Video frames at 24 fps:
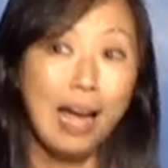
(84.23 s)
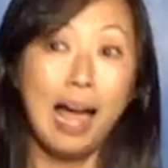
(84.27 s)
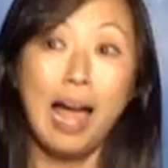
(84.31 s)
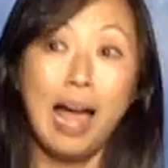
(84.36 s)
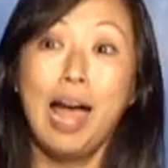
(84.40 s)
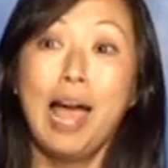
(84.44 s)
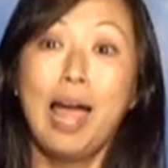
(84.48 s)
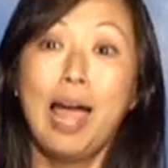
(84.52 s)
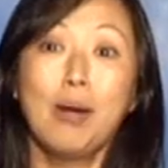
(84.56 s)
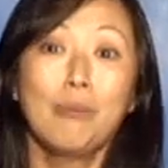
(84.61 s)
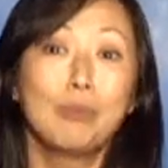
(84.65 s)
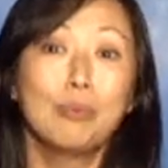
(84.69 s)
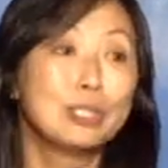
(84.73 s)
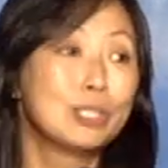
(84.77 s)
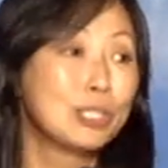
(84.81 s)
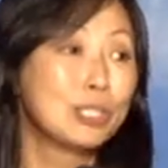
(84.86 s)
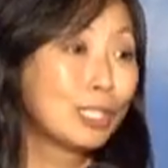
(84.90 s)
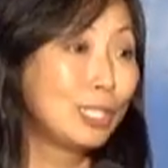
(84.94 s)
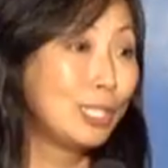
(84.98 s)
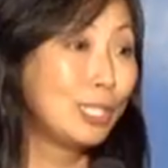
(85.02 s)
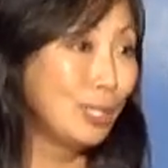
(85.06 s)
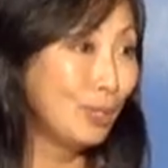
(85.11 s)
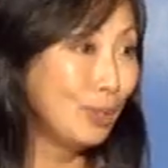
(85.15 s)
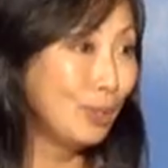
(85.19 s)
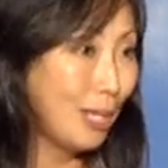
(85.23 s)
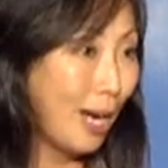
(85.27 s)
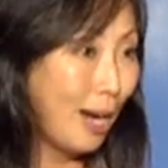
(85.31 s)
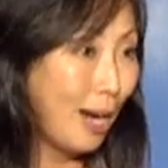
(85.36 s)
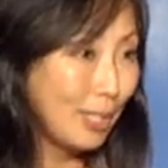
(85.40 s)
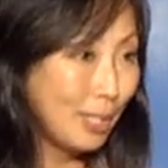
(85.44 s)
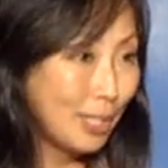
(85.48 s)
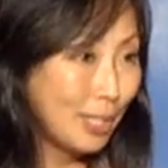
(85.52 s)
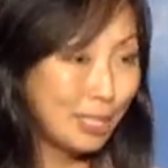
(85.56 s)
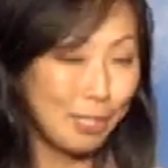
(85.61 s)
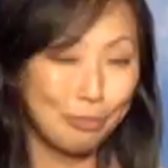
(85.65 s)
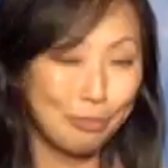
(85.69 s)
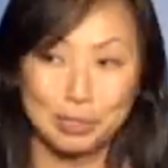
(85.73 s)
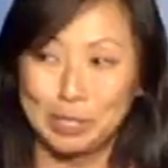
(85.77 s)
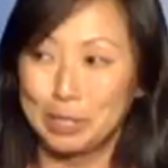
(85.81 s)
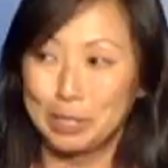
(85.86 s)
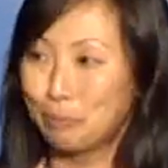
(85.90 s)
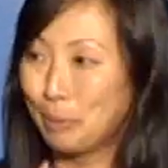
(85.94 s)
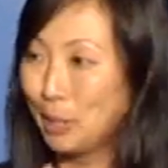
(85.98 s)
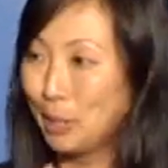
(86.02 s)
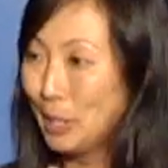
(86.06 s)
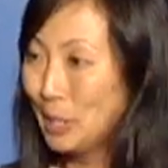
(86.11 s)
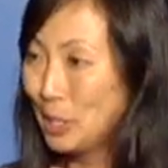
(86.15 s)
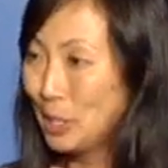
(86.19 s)
I would just do naughty stuff to
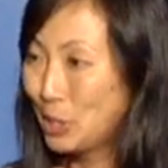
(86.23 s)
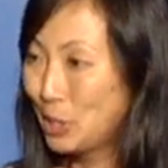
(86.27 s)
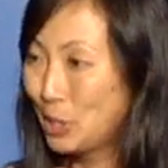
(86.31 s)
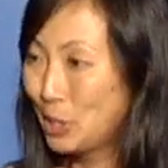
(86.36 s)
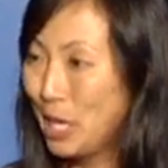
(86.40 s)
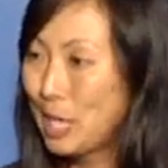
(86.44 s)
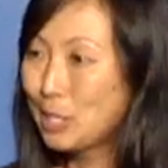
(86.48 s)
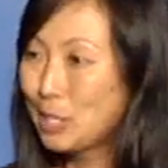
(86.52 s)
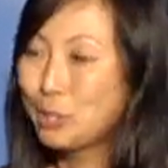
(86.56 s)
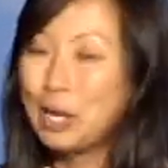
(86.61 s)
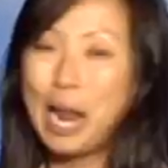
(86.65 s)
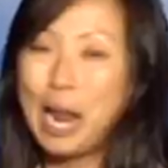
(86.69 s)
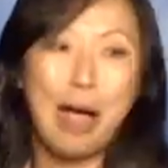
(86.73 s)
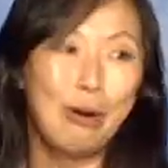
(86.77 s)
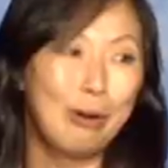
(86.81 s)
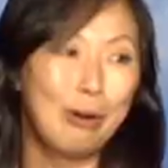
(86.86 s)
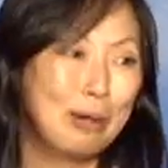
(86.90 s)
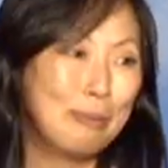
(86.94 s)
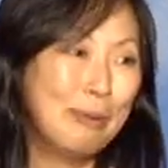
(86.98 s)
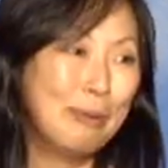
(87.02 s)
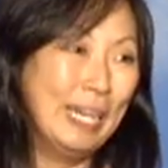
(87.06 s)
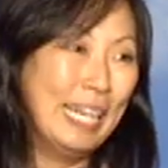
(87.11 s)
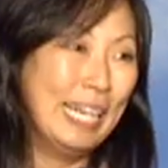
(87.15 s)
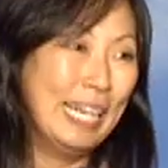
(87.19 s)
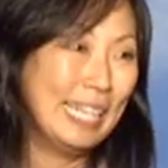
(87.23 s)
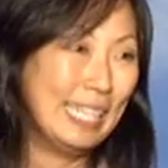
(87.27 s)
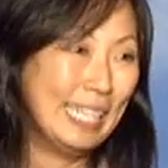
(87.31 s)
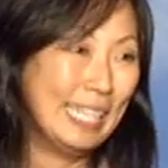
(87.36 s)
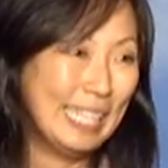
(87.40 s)
get punished. That's what I would do.